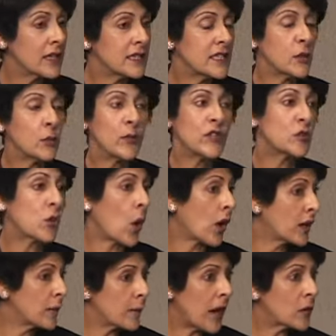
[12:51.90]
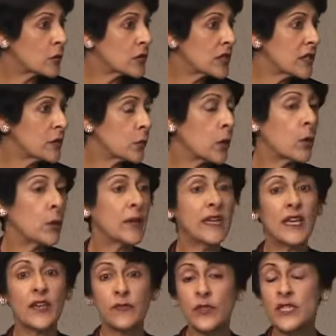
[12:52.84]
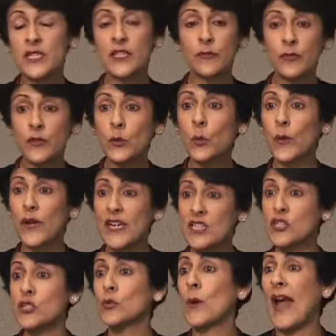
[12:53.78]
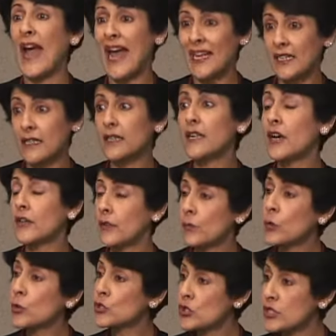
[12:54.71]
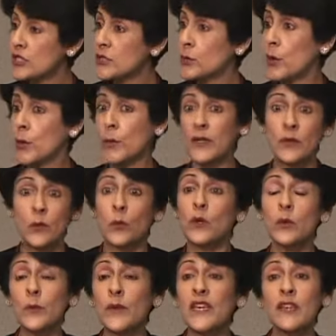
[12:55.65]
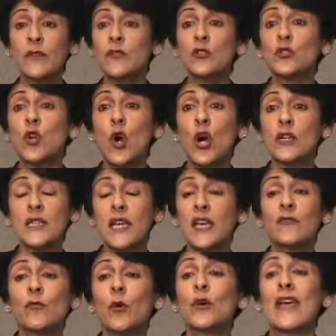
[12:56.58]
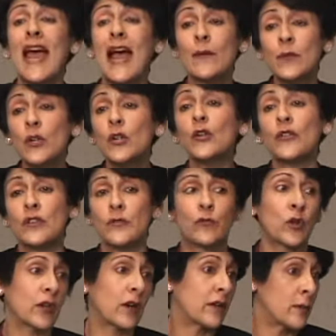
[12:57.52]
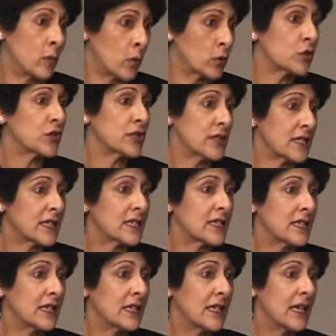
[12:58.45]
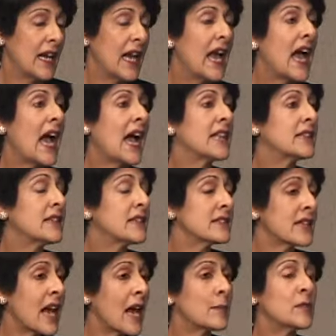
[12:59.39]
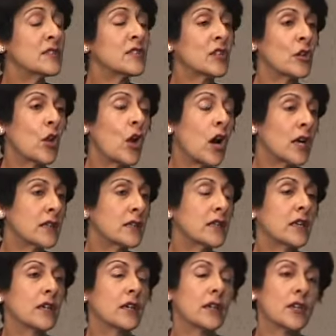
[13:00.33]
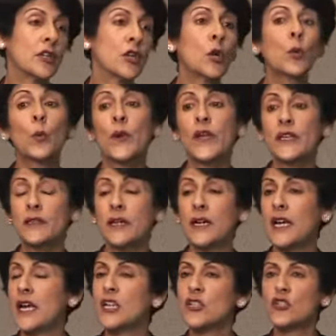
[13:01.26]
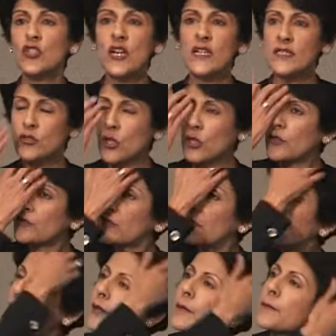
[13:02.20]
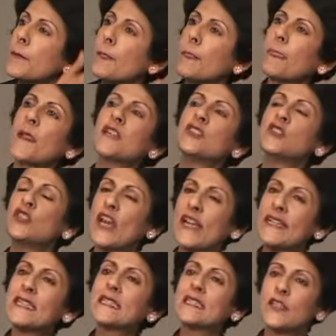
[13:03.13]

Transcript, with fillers: did we talk about it? Were we given different ways to handle our emotions? Were, were we even taught a vocabulary for our emotions? And this happens a lot, you know, with just sort of the gender